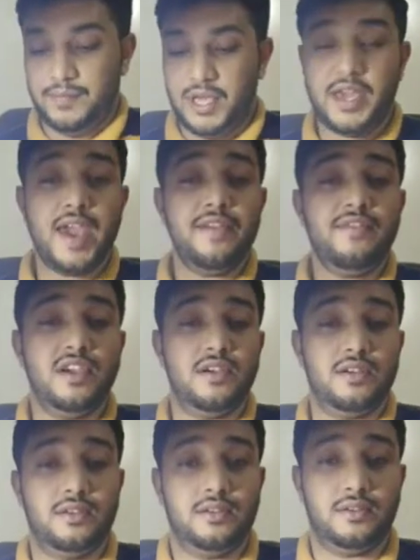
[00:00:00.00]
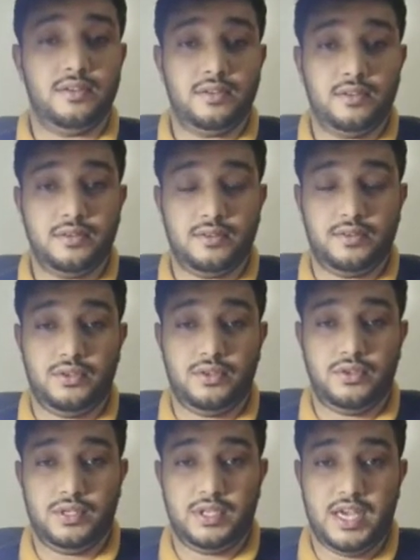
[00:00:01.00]
Behavior,
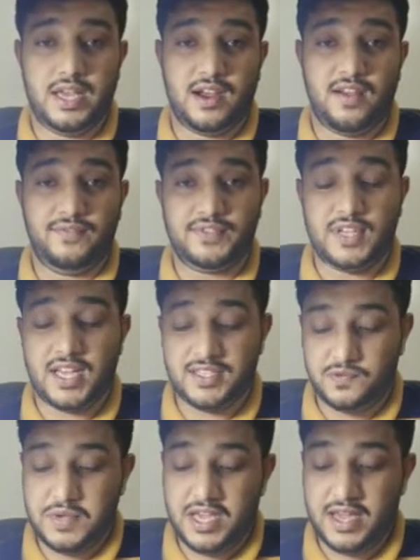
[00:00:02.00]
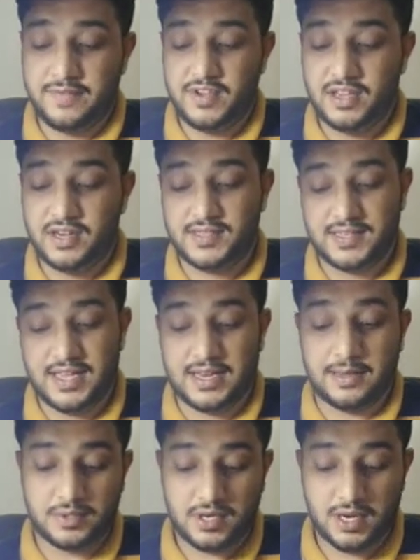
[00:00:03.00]
here Hafsa's behavior is
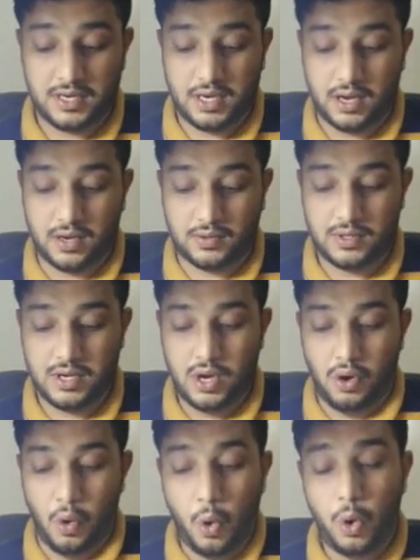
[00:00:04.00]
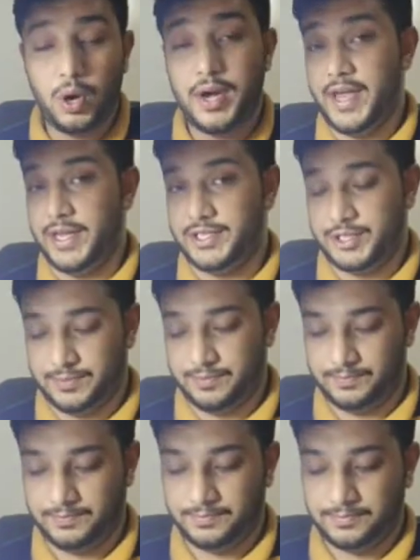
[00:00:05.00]
an abstract noun. Old age
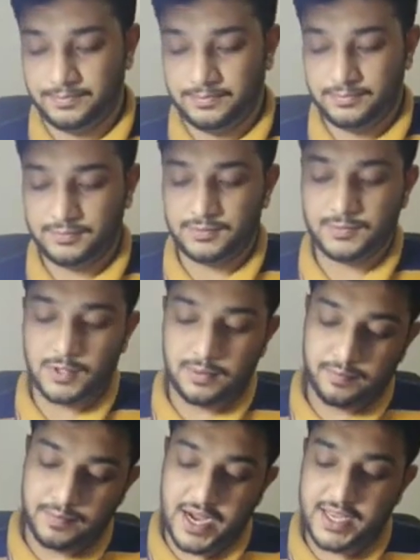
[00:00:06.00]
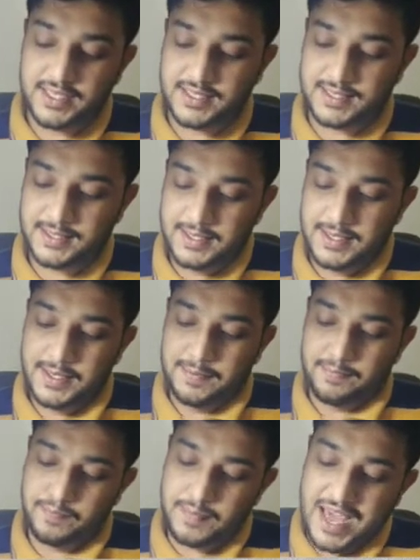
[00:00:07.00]
brings
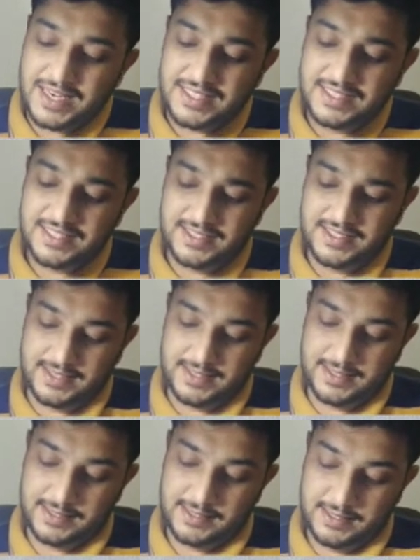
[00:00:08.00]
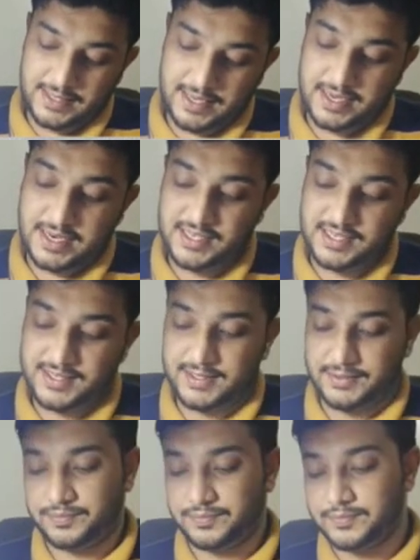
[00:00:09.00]
many diseases in
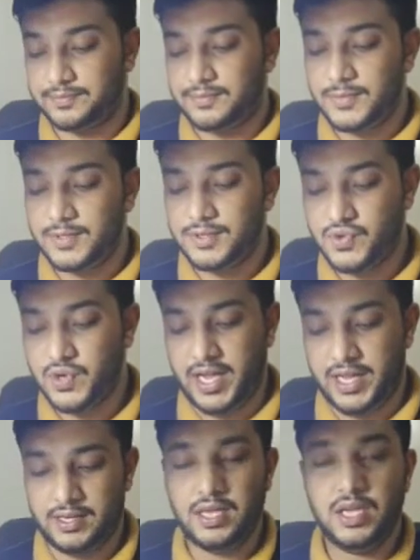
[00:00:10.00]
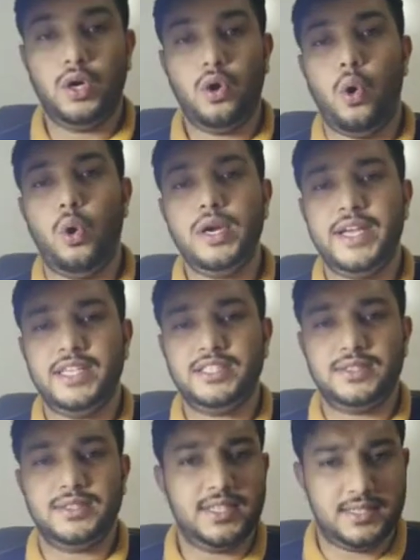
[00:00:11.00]
its train. Old
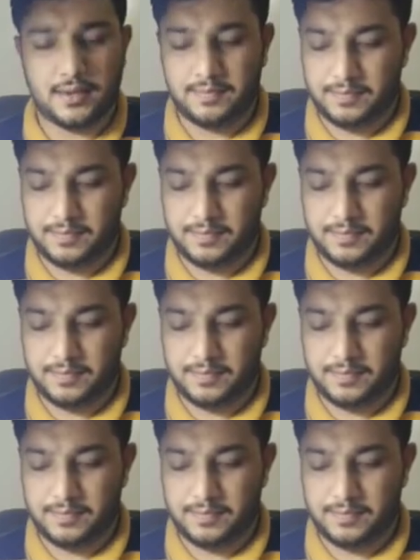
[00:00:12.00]
age is